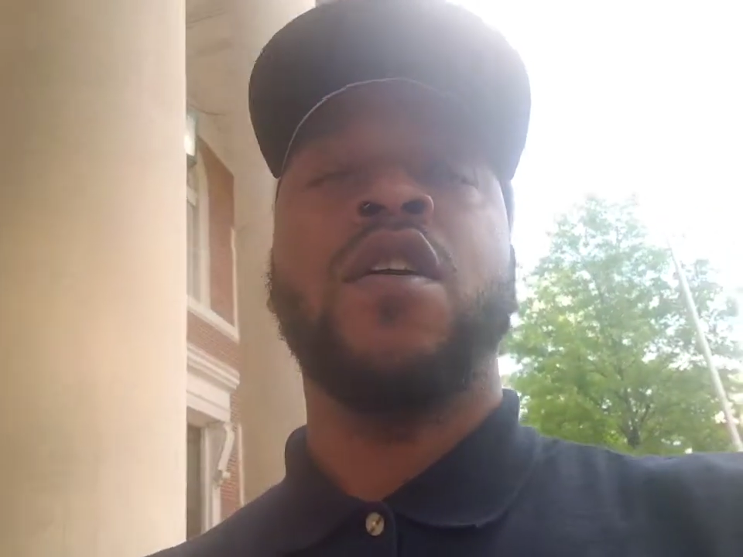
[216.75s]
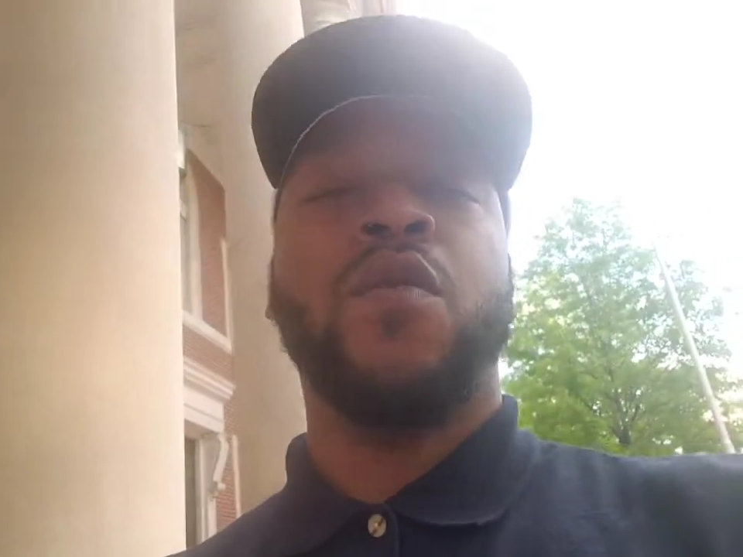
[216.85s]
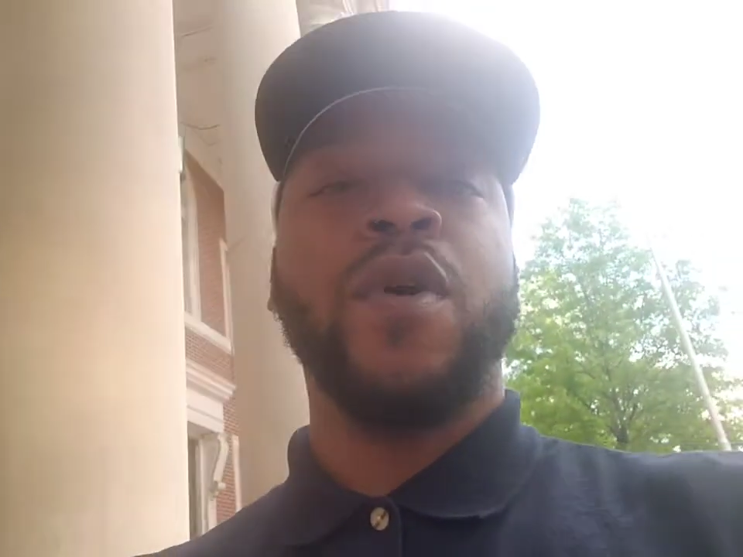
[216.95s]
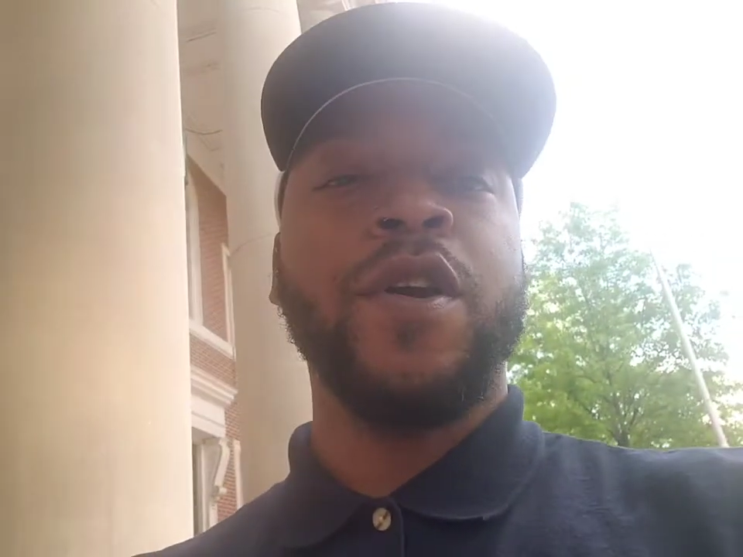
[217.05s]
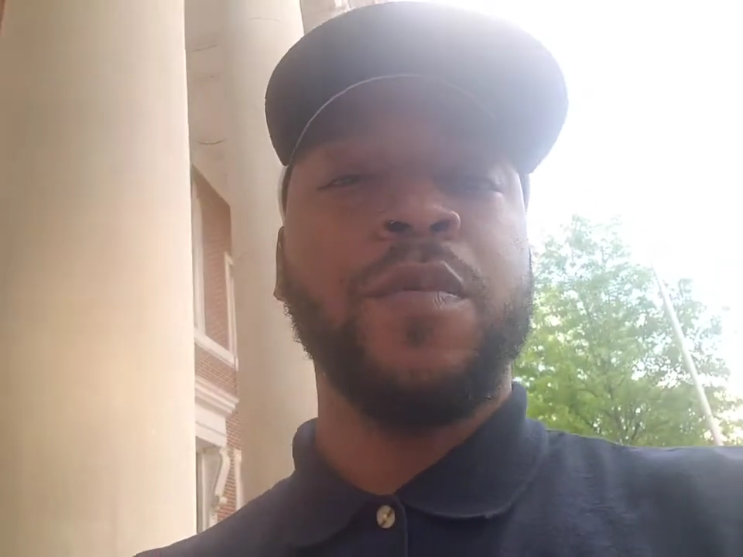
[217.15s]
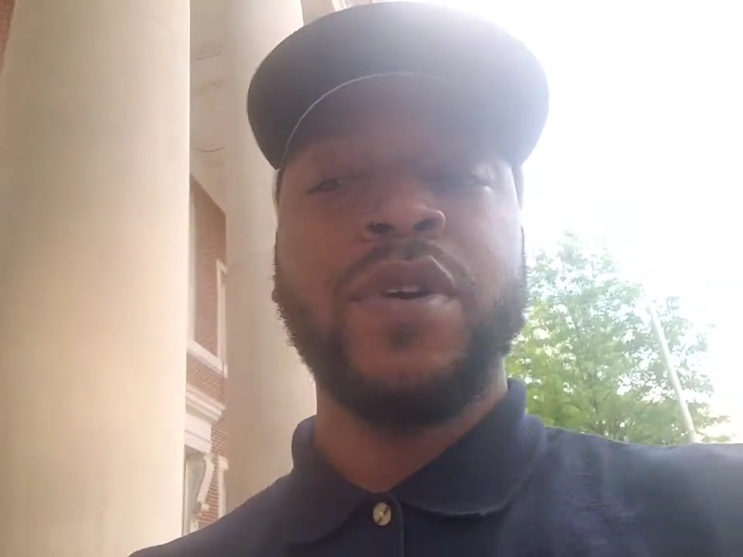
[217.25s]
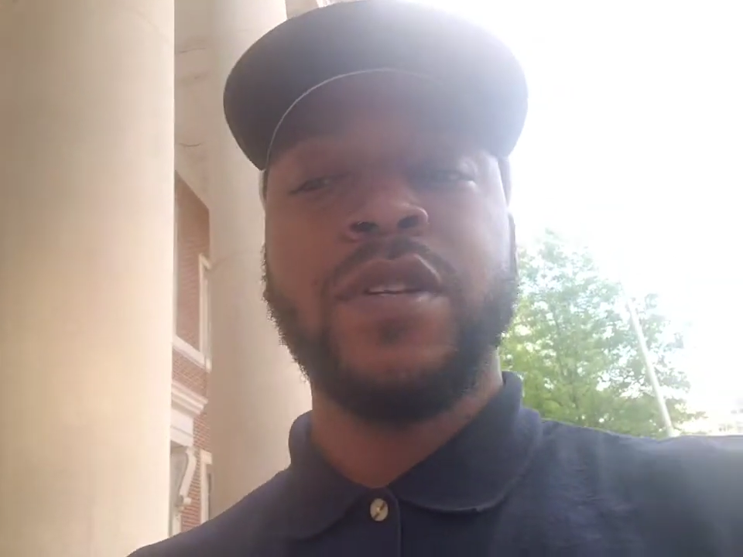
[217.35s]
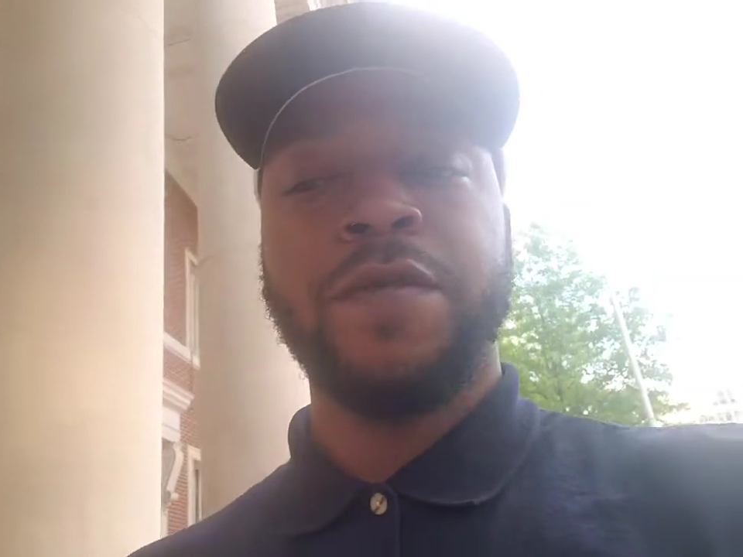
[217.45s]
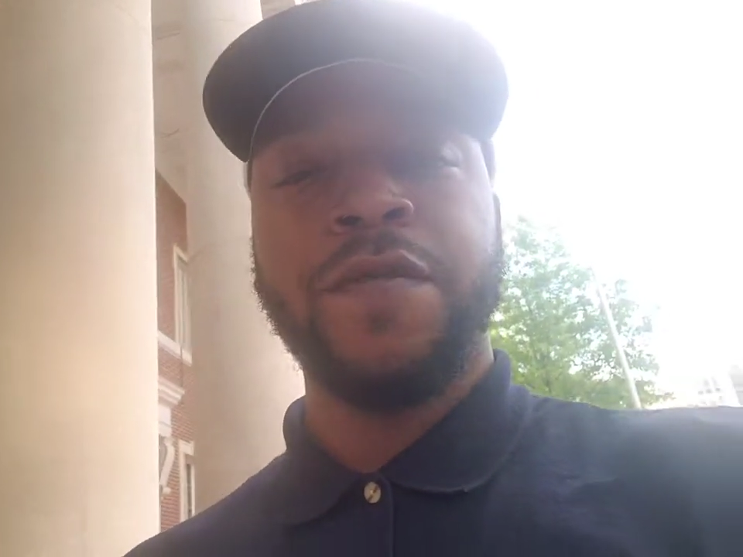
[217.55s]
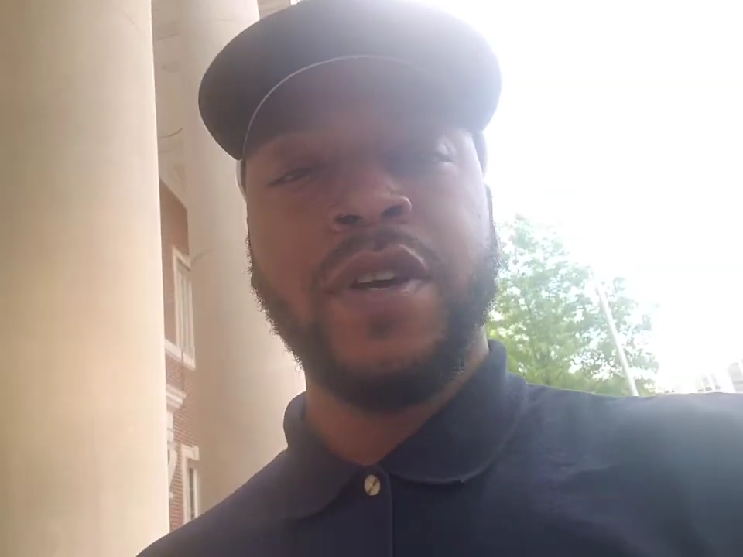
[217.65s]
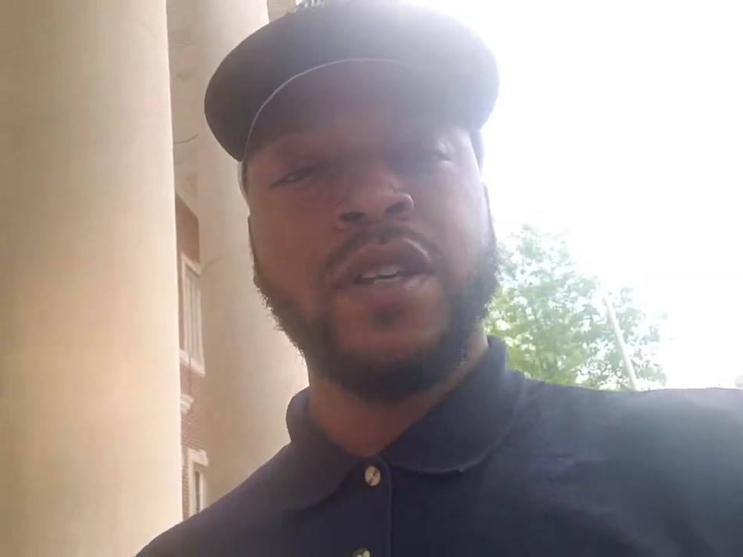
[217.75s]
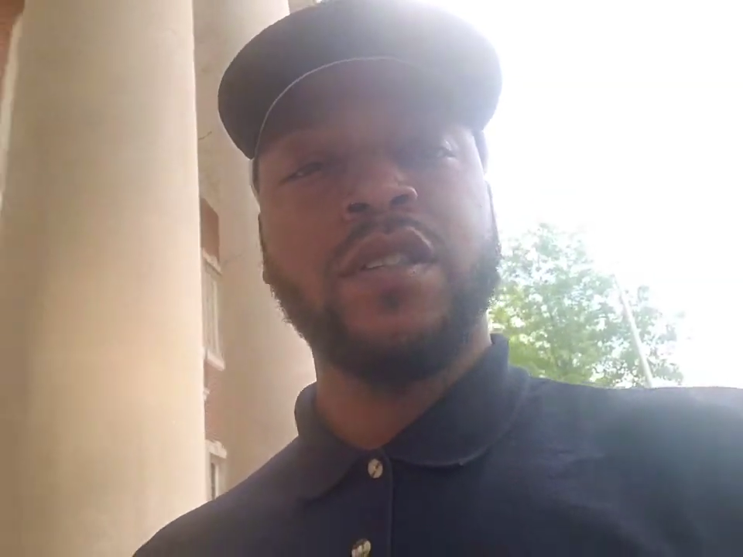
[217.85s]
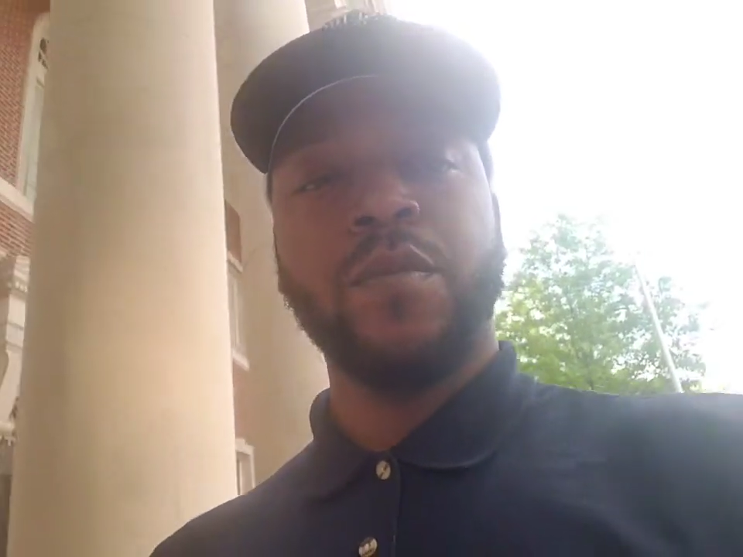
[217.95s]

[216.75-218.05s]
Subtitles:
where to put the fence to